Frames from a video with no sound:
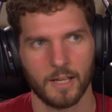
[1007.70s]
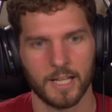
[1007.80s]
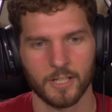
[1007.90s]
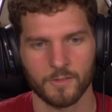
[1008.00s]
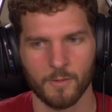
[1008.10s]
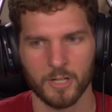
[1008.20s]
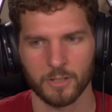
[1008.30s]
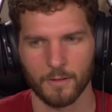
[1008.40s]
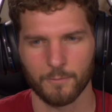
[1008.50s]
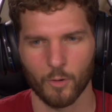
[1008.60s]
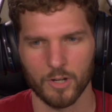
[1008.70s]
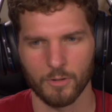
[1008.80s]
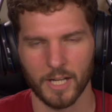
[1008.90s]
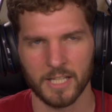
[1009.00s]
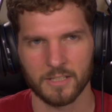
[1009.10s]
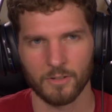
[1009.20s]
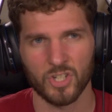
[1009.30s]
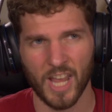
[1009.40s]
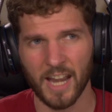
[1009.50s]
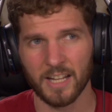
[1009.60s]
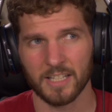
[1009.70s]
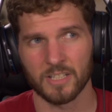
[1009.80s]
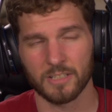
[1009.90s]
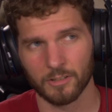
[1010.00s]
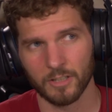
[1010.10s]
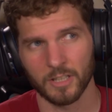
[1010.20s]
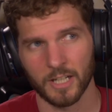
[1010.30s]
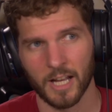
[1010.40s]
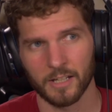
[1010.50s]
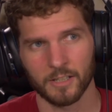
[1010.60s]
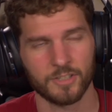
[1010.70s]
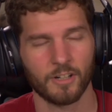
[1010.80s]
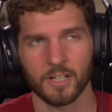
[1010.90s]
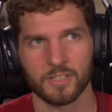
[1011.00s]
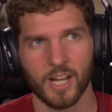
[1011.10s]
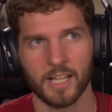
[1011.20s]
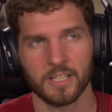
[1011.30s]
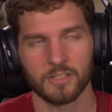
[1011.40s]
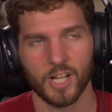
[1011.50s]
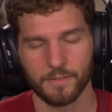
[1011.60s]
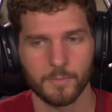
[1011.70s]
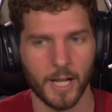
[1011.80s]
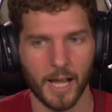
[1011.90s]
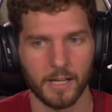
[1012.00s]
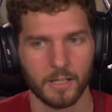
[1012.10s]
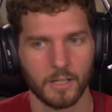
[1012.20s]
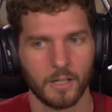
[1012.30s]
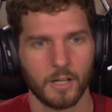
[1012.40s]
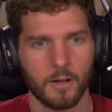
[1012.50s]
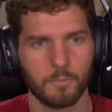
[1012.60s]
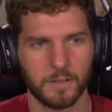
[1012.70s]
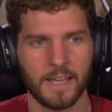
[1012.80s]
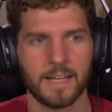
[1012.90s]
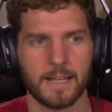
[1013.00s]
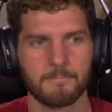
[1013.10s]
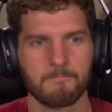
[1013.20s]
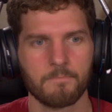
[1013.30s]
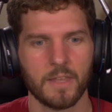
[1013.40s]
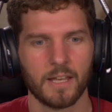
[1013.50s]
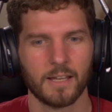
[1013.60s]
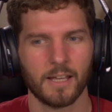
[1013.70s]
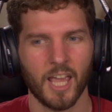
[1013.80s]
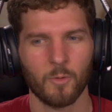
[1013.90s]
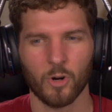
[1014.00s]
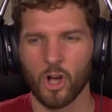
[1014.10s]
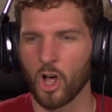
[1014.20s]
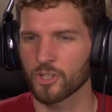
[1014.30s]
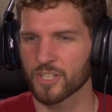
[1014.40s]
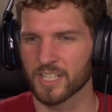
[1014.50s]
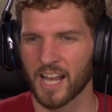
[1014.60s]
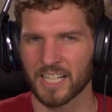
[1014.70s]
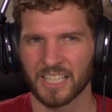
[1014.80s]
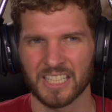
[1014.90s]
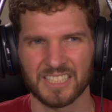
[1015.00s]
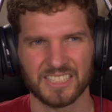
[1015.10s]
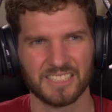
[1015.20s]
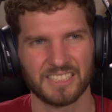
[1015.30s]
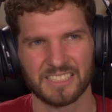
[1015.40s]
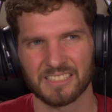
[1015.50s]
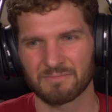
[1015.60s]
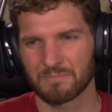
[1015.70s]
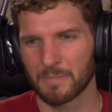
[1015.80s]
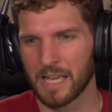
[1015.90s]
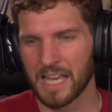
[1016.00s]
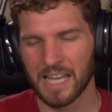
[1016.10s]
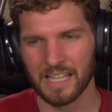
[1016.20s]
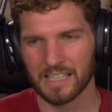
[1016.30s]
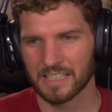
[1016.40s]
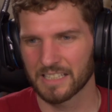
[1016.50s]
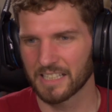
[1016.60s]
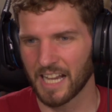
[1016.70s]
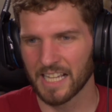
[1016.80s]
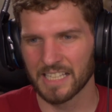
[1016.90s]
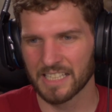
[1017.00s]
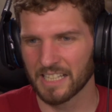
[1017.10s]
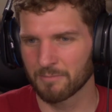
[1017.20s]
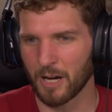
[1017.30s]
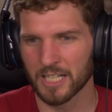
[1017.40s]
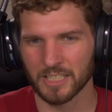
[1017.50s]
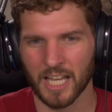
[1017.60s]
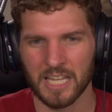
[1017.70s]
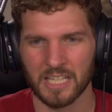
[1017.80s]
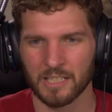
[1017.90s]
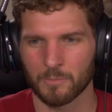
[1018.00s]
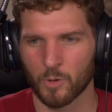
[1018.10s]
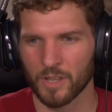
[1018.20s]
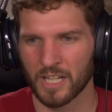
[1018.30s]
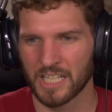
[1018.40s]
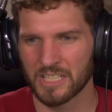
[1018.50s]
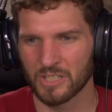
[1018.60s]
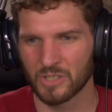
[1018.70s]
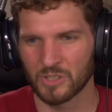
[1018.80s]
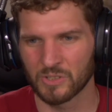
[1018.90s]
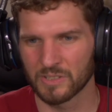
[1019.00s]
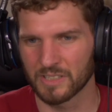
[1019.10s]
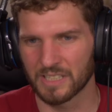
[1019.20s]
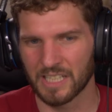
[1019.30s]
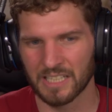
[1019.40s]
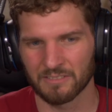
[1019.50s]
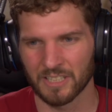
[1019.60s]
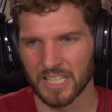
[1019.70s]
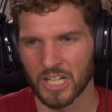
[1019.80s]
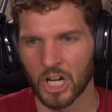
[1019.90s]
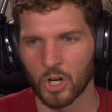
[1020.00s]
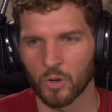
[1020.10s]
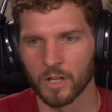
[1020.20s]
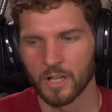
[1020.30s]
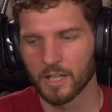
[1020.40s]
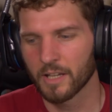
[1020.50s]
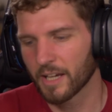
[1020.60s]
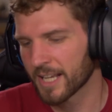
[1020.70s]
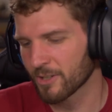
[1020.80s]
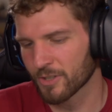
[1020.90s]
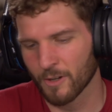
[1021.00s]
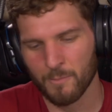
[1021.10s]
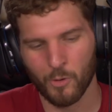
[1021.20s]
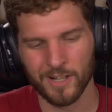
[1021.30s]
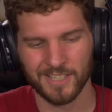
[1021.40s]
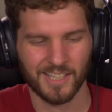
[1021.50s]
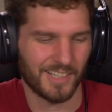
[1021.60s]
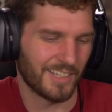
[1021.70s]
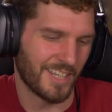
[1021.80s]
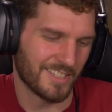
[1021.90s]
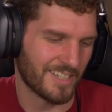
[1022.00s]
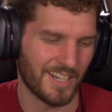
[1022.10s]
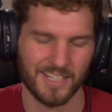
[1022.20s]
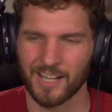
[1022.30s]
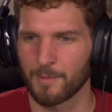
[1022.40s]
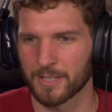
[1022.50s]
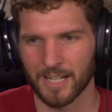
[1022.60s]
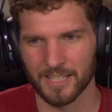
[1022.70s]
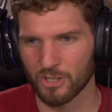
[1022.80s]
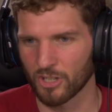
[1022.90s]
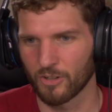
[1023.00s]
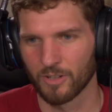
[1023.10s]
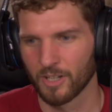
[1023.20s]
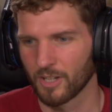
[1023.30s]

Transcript: And so I was very much looking forward to it. And so Janet and Jeff and I played it, and we're all just kind of like, meh. I want to like it more than I do. I don't really know. And so at a certain point, it's like, let's just not talk about that on the show.